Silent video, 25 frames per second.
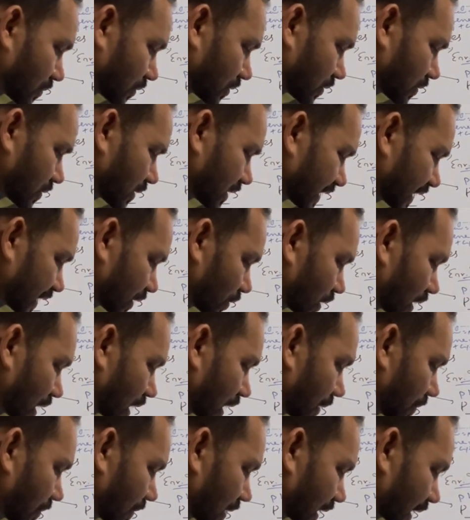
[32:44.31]
will
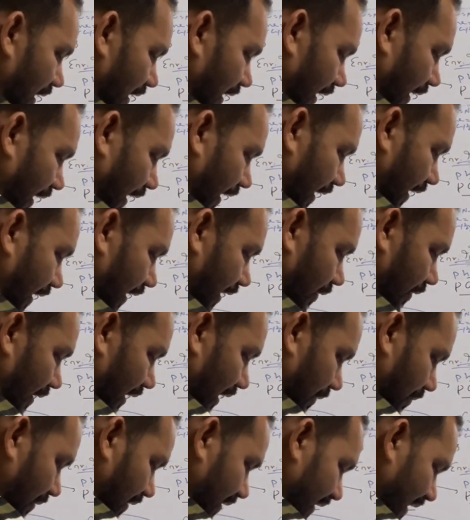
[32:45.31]
come. Again you are
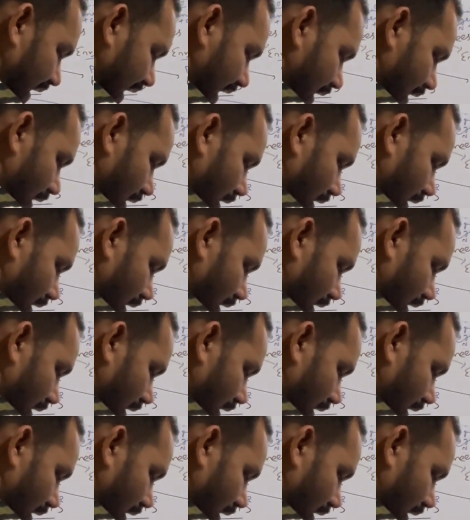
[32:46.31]
having the